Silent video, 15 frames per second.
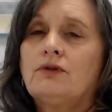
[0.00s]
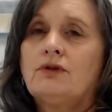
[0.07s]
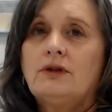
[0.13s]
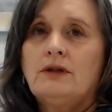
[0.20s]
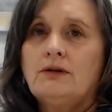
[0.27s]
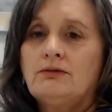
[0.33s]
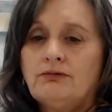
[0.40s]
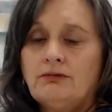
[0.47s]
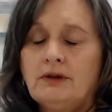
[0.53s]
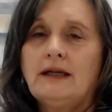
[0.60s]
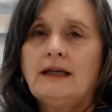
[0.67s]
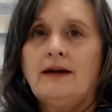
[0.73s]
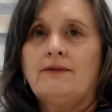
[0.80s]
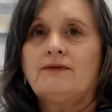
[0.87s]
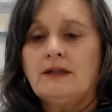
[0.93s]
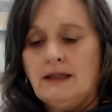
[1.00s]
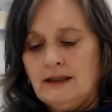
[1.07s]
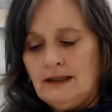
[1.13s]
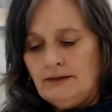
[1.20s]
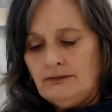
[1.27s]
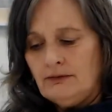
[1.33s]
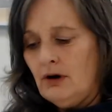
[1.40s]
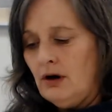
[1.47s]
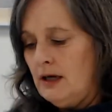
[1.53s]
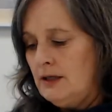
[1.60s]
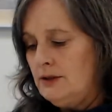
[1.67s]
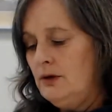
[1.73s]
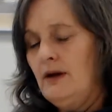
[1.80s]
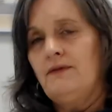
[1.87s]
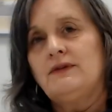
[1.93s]
You really have to get that right.
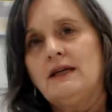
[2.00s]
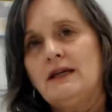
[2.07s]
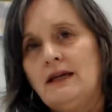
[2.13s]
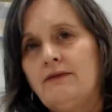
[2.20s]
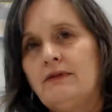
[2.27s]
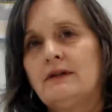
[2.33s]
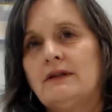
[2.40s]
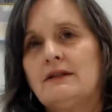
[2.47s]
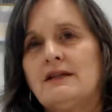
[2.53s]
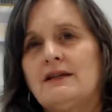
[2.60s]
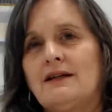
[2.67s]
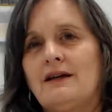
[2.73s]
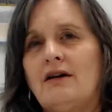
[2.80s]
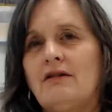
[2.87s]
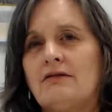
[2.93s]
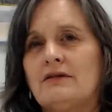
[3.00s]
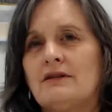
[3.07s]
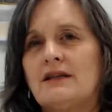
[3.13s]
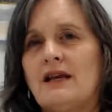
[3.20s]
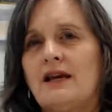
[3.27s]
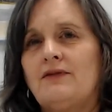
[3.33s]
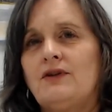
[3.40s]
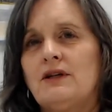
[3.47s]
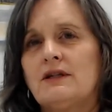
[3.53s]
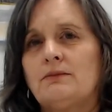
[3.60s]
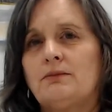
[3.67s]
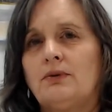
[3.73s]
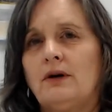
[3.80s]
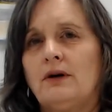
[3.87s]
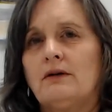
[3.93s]
You have to evidence that health and safety is a
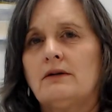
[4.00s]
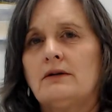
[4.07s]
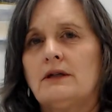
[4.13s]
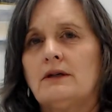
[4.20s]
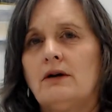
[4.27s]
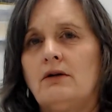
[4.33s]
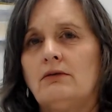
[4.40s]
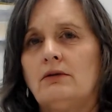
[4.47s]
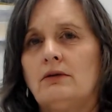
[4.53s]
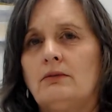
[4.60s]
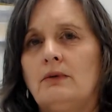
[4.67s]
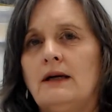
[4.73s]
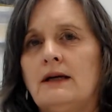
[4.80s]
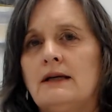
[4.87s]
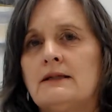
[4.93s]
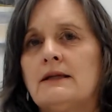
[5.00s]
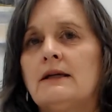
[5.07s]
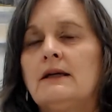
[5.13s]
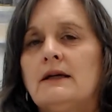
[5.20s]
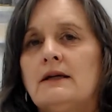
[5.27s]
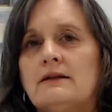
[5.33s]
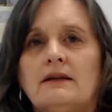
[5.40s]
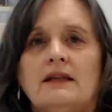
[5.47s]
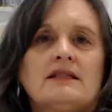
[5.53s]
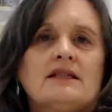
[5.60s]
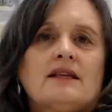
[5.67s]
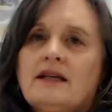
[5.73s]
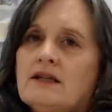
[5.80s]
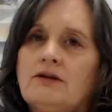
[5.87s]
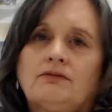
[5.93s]
priority in a whole lot of ways. So
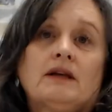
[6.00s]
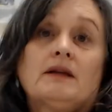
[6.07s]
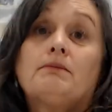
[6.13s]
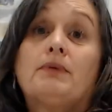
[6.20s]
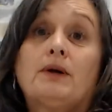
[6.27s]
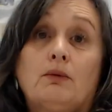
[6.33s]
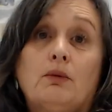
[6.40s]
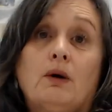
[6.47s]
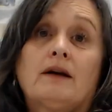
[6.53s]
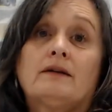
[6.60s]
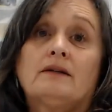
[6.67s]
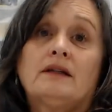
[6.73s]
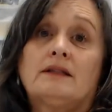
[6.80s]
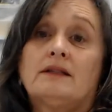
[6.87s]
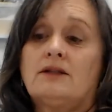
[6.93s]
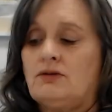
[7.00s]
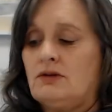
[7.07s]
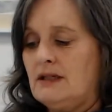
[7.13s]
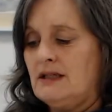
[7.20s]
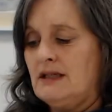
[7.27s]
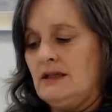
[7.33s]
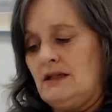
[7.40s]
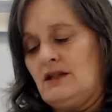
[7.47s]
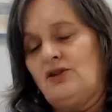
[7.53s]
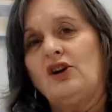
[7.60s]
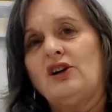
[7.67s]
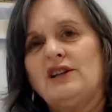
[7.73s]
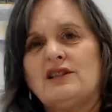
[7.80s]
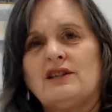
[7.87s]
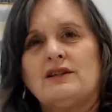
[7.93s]
that's a really big one. It sort of sits
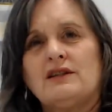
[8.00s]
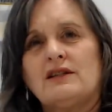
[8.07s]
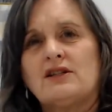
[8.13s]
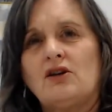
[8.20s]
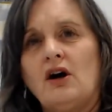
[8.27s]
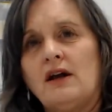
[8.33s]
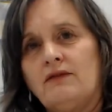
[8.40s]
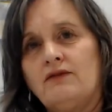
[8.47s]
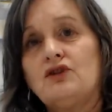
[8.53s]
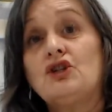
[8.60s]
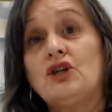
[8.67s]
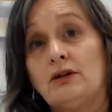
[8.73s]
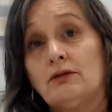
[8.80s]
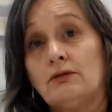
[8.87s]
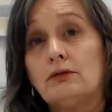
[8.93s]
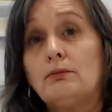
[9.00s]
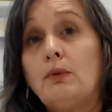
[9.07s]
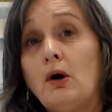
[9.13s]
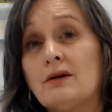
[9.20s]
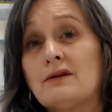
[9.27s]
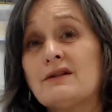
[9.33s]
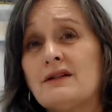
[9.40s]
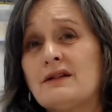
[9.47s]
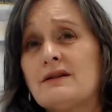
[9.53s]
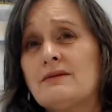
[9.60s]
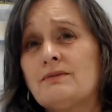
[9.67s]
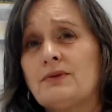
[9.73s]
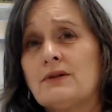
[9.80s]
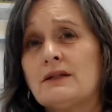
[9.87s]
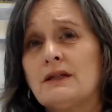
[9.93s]
slightly to the side of general policies and
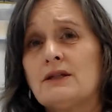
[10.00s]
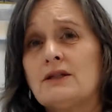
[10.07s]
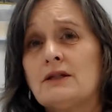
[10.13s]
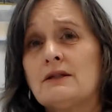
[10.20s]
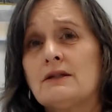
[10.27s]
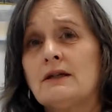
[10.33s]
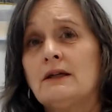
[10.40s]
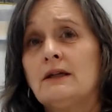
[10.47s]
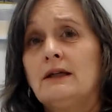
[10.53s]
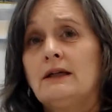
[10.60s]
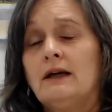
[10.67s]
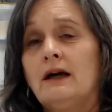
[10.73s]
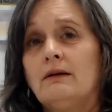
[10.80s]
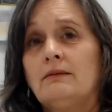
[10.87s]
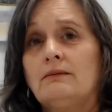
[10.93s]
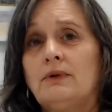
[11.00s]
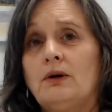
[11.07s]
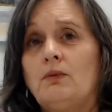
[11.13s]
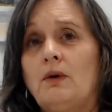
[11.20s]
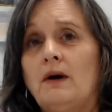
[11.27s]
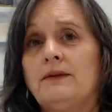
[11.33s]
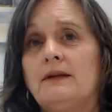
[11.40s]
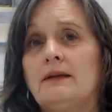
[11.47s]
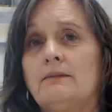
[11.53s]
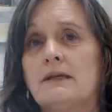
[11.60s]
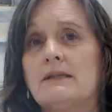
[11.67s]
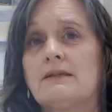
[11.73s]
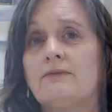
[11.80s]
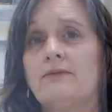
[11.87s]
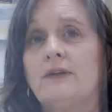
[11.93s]
procedures, but one that you
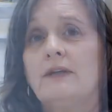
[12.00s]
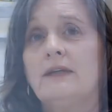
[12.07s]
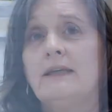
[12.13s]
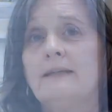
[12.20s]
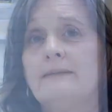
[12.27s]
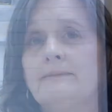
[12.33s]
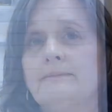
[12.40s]
mustn't forget.